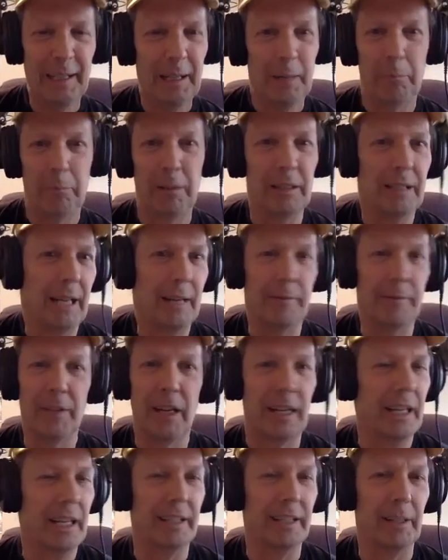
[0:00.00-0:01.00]
but I've
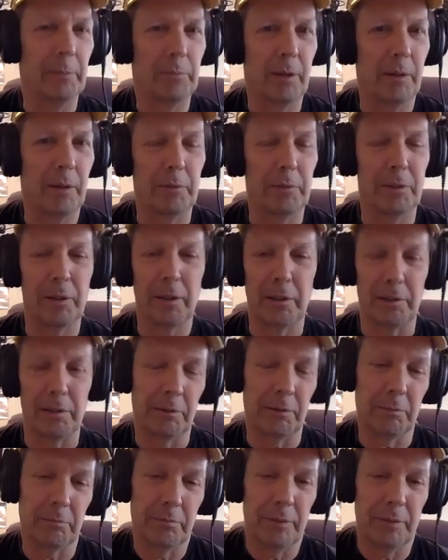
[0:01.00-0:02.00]
not had that problem at
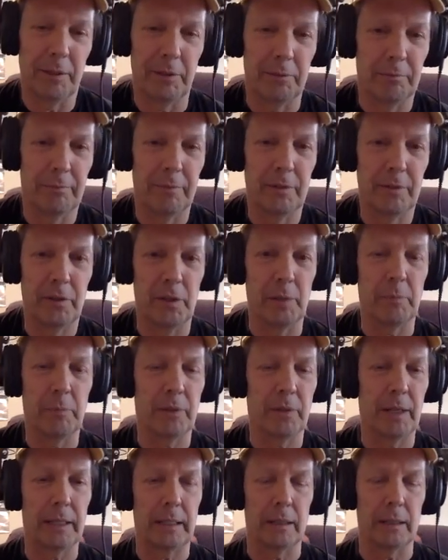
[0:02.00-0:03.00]
all. It seems
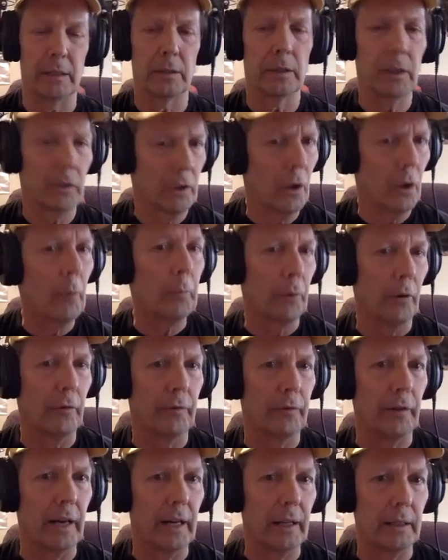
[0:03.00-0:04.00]
like they're low
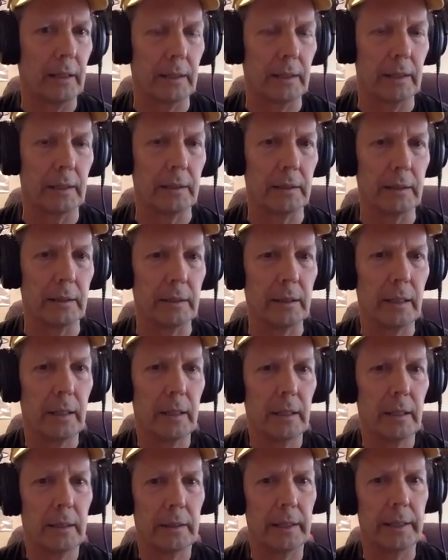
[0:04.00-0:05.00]
profile, and
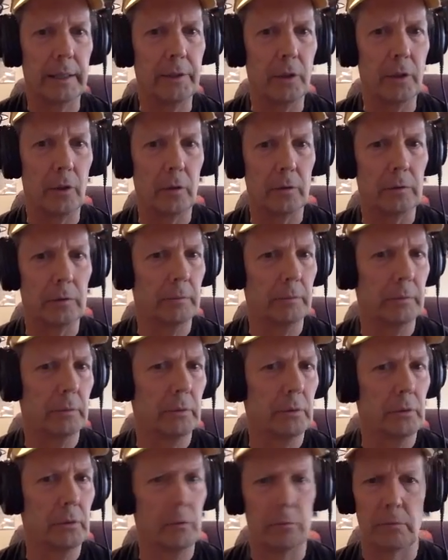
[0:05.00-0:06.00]
they're pretty
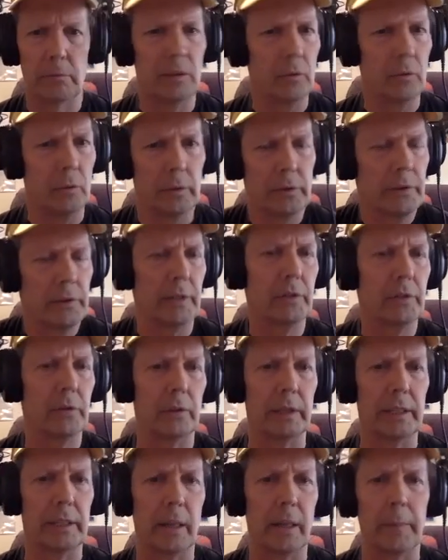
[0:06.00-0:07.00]
small. Don't
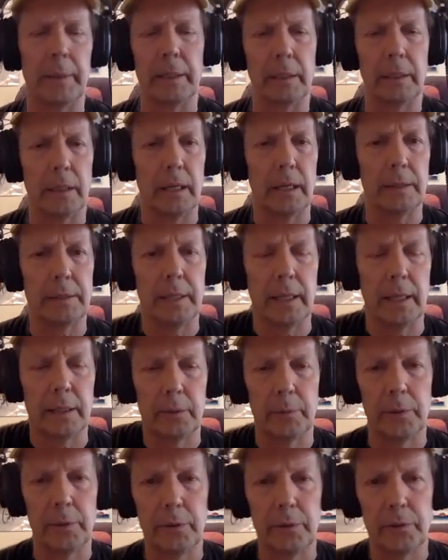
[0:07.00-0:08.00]
essentially come into
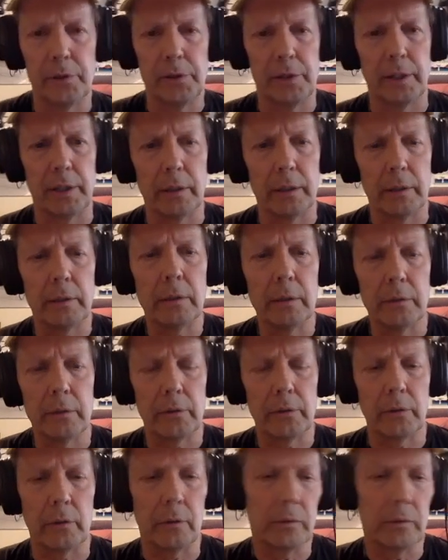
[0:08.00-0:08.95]
contact with your skin. So